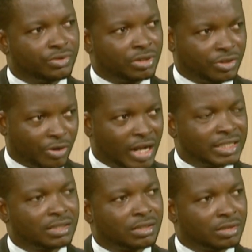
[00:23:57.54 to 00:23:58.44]

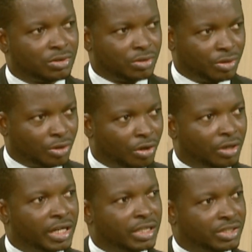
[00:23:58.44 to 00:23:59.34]
grant donor
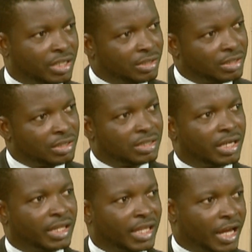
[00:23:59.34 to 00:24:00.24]
agencies
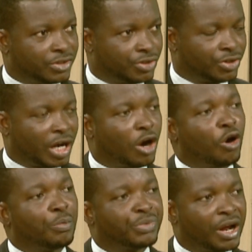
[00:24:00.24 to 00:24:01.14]
in Nigeria
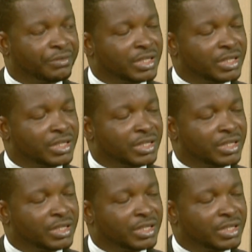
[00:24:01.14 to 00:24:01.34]
or private